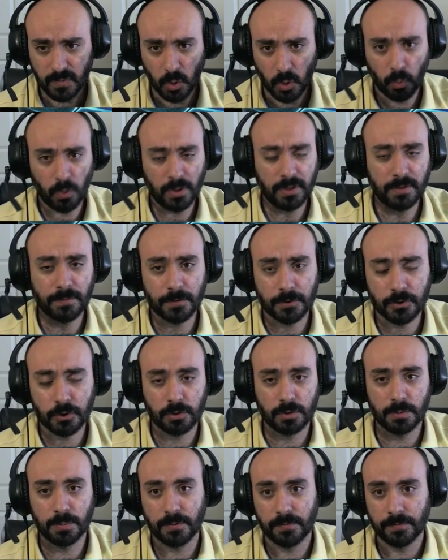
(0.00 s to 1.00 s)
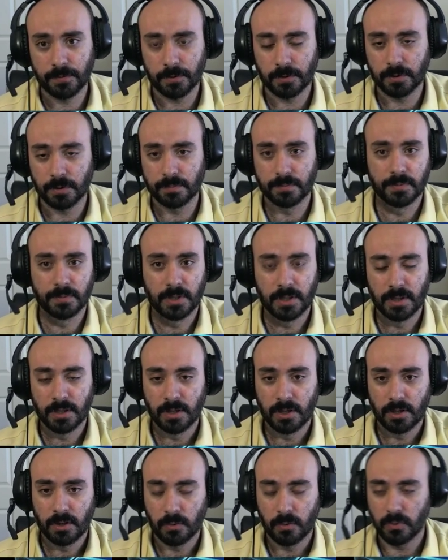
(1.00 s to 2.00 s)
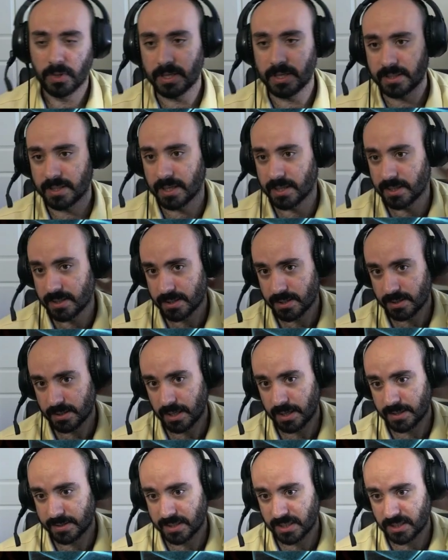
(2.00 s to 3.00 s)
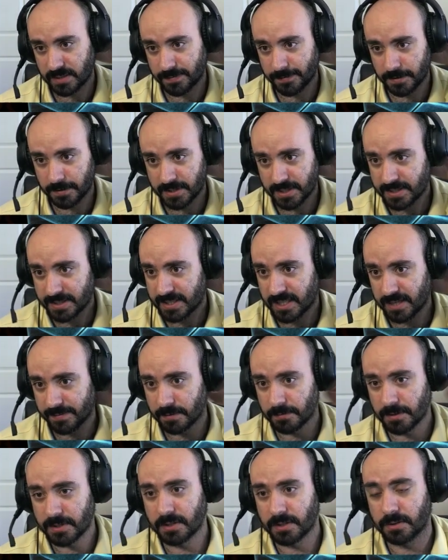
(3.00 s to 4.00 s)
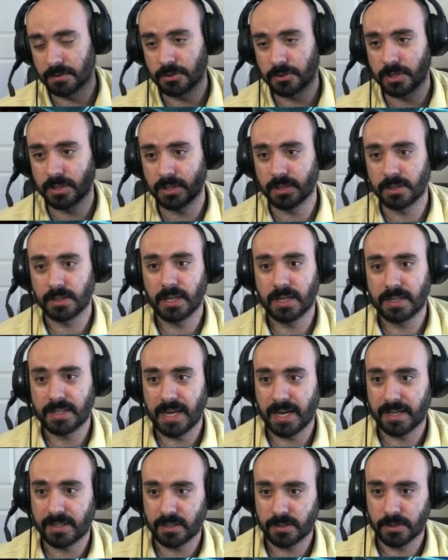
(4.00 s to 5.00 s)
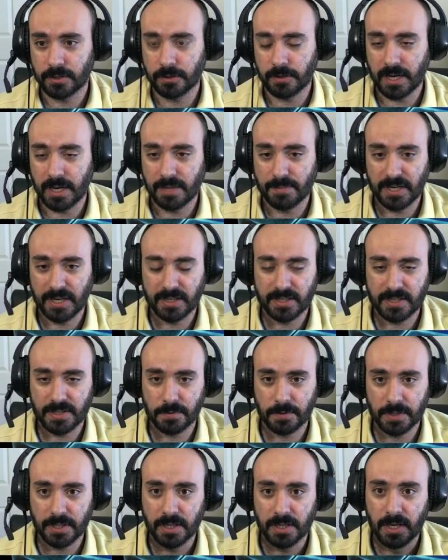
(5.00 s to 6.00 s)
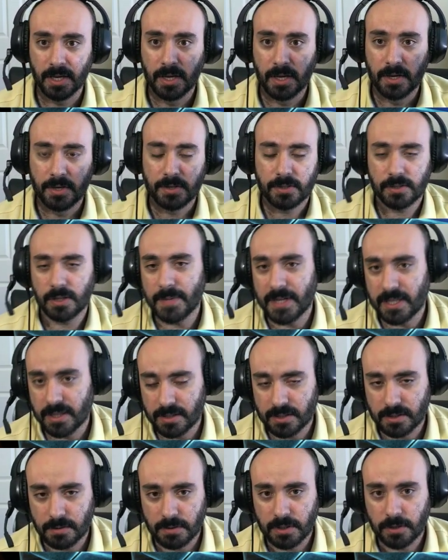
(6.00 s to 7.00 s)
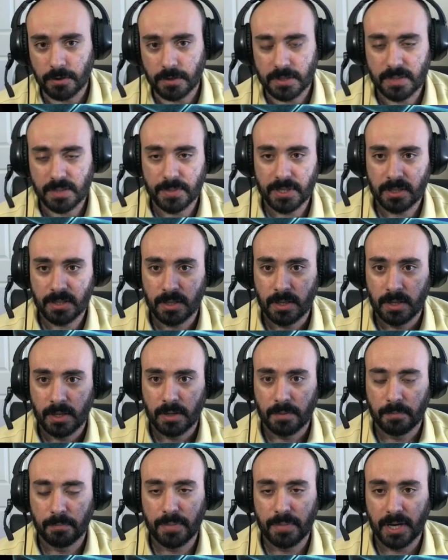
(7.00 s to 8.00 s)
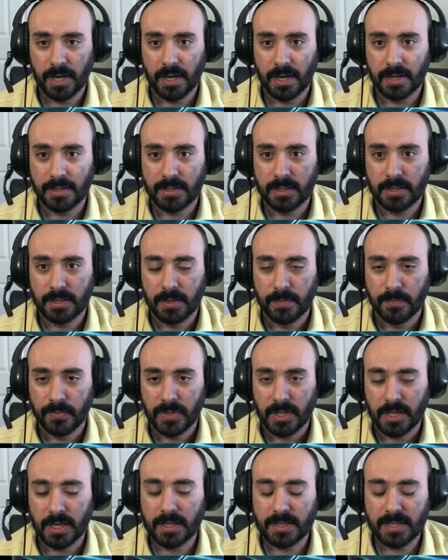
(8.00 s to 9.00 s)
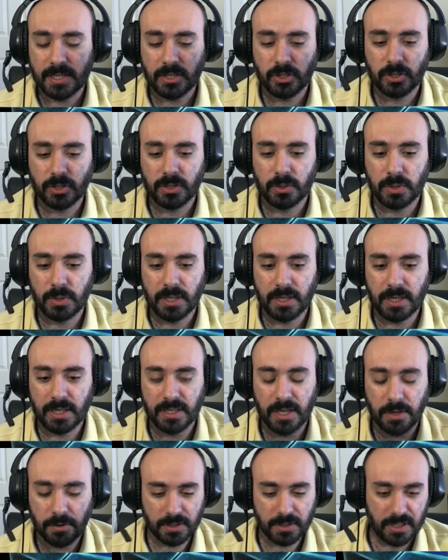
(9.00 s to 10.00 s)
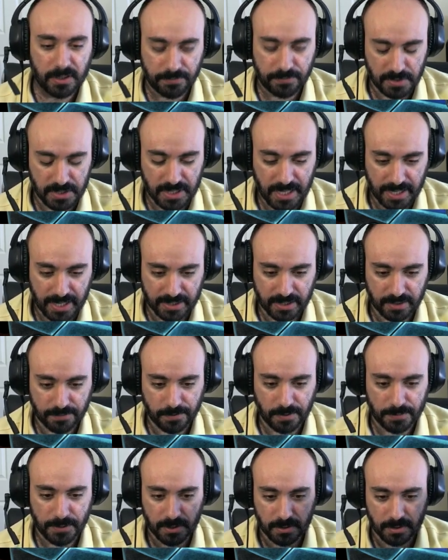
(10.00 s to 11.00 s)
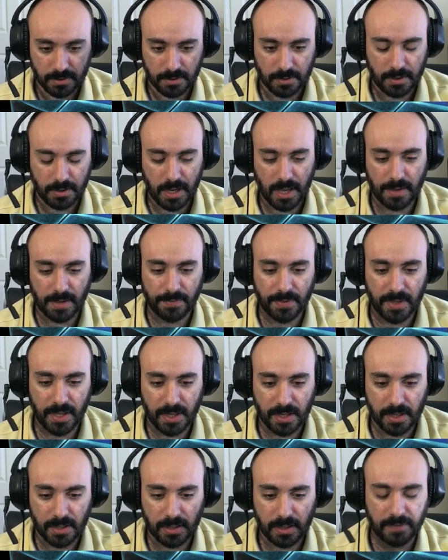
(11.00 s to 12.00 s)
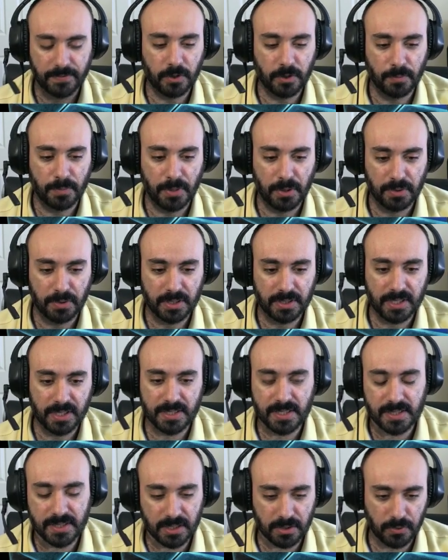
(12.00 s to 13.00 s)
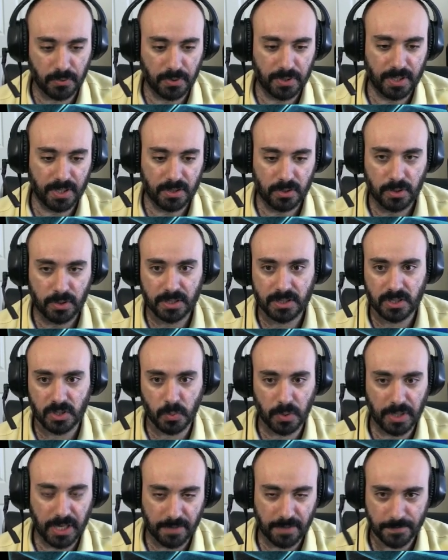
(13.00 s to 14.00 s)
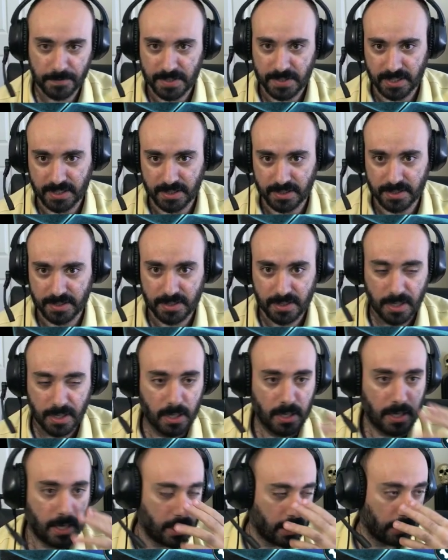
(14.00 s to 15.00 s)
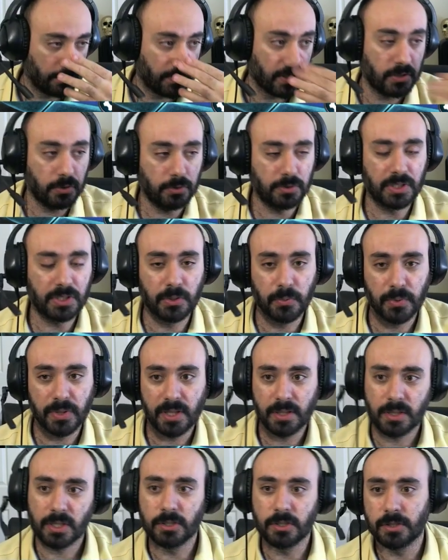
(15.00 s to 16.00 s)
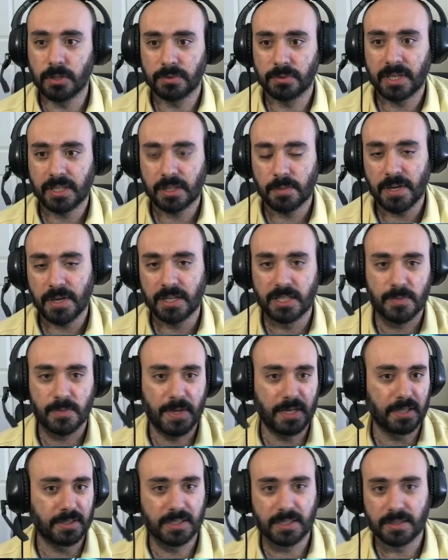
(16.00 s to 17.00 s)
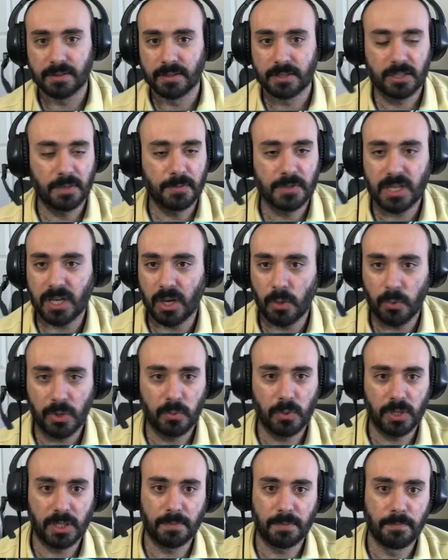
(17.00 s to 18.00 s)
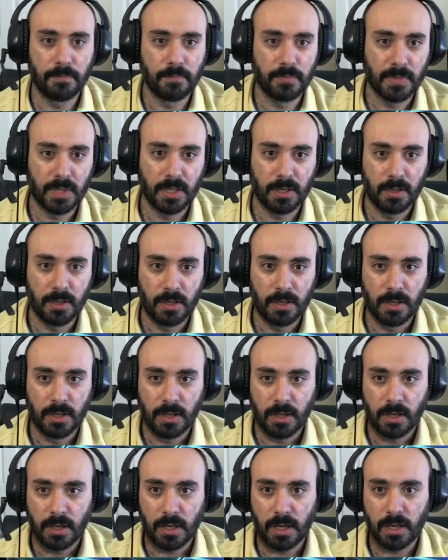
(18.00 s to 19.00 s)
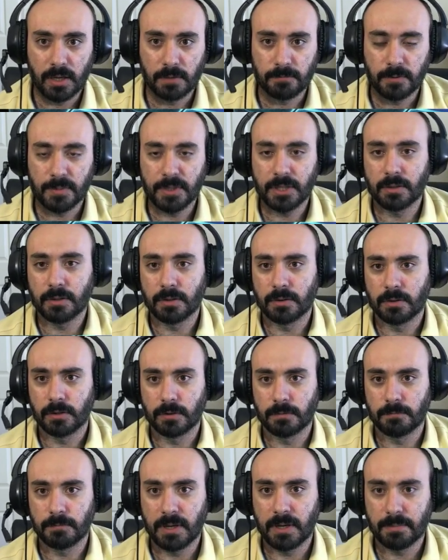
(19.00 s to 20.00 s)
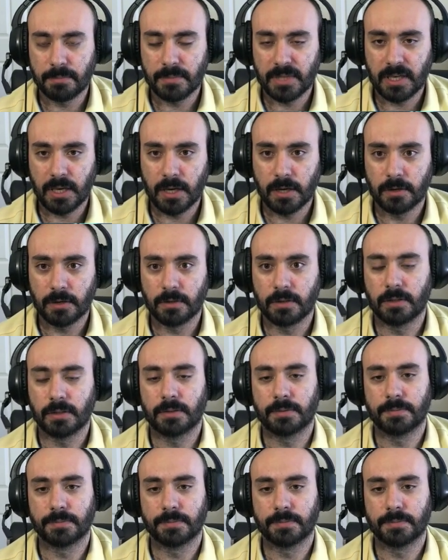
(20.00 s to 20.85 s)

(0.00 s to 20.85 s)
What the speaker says: Wonderful troop for what it does. 6 for a 6/7 resolution, get a tactic to your hand, maintenance 3. So the maintenance 3 hurts a bit, but essentially you get a guaranteed free tactic from it. And then if your opponent doesn't deal with it, you get to swing out for 6. And if they do deal with it, then you don't take the maintenance penalty. It's almost like a win-win. Remier.